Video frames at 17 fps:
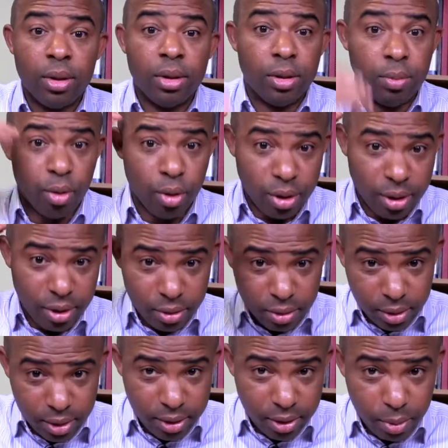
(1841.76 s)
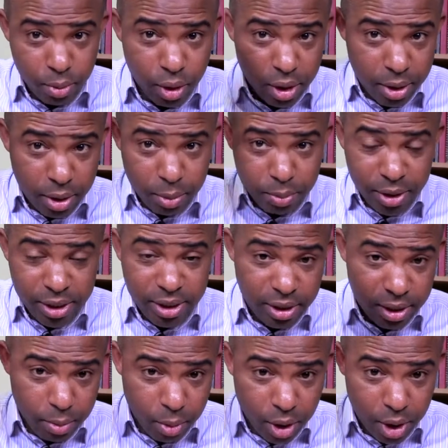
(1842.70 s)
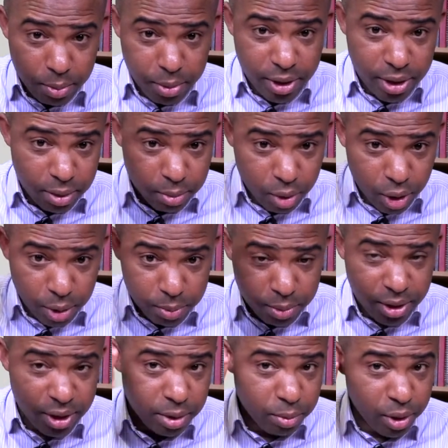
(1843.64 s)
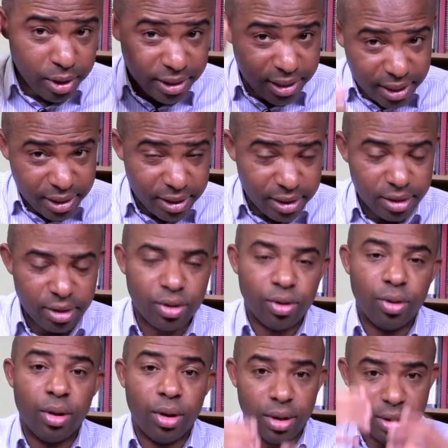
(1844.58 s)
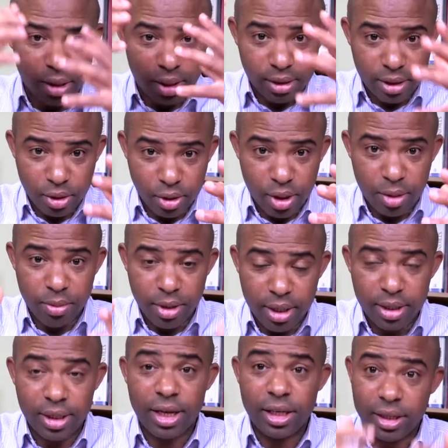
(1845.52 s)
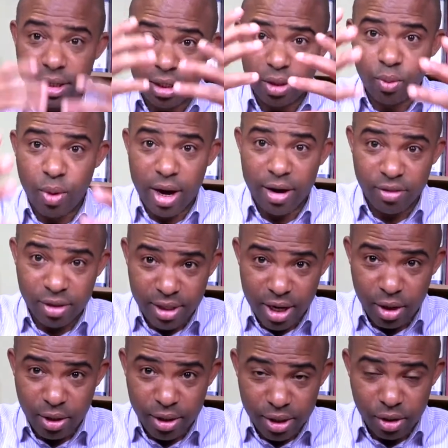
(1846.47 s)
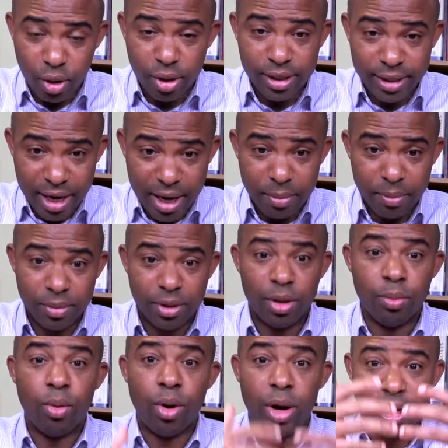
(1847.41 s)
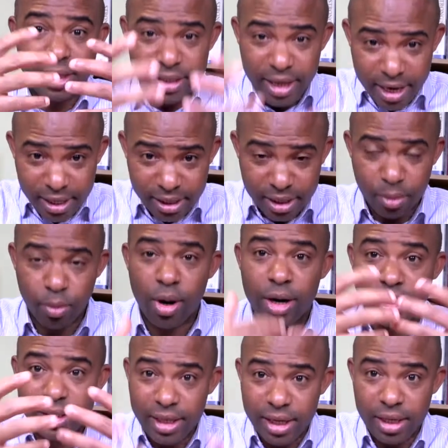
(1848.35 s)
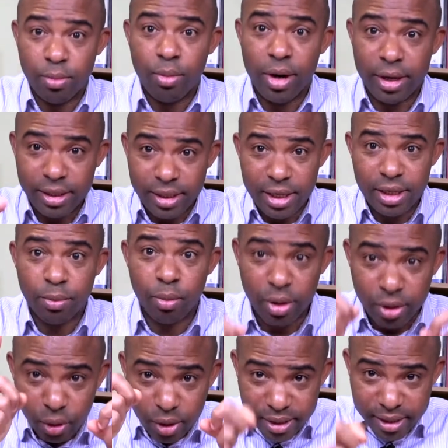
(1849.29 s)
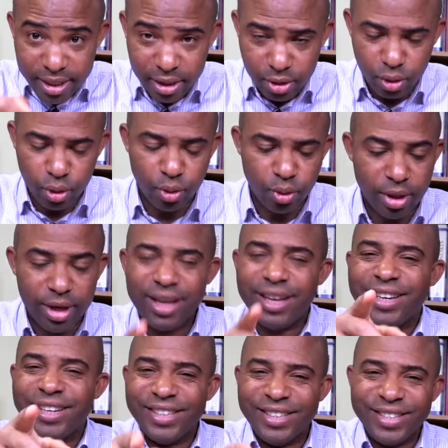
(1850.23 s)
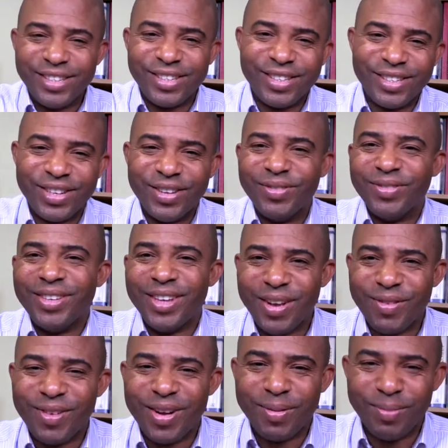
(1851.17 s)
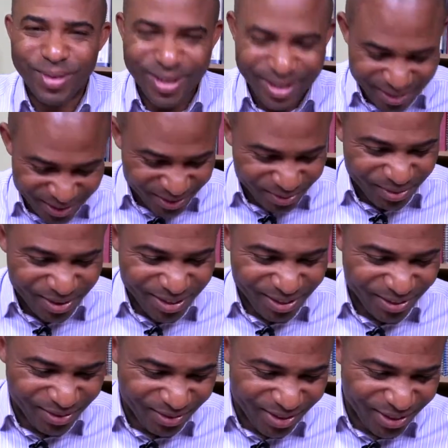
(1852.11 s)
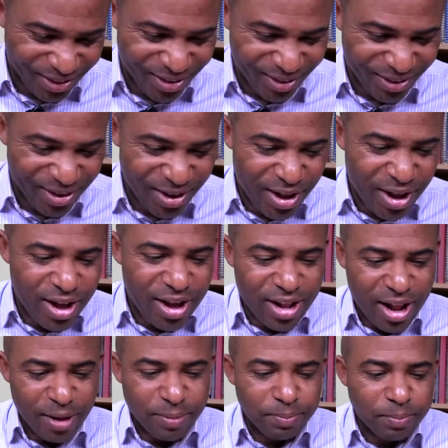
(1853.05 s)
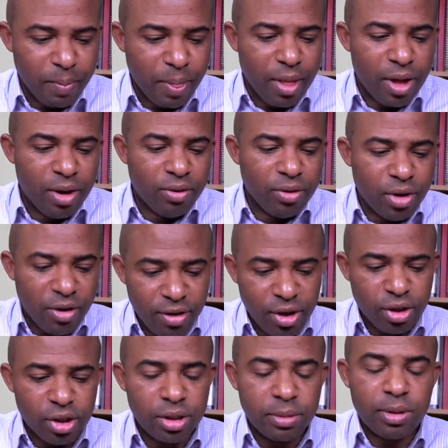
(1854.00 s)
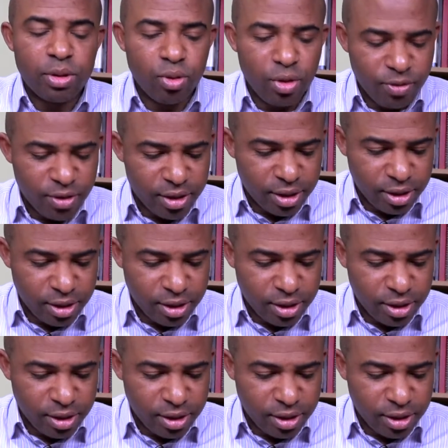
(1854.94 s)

The more you the more they repeat it, the more they repeat it, the more they repeat it, the more it sticks. So I said to them, yeah, that's the reason why I have to tell you this all the time. The more I say it, the more I say it, the more I say it, the more it's going to stick to you. In Jesus' name, amen. Bless, praise, praise God. Now, Revelation chapter 12, verse